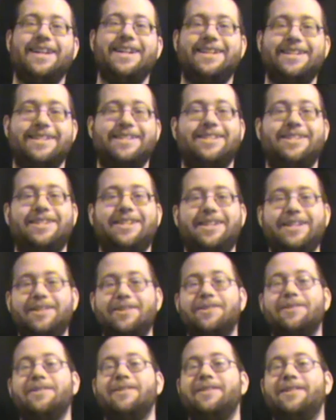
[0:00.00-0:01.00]
It is
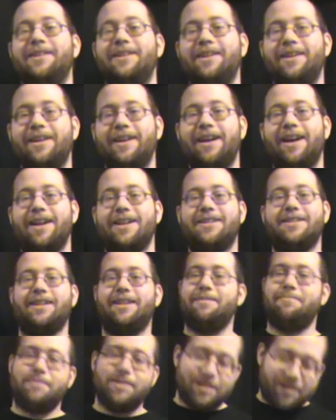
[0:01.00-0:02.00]
here. It's
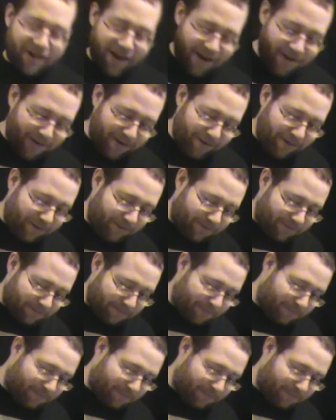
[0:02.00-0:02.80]
nothing but downhill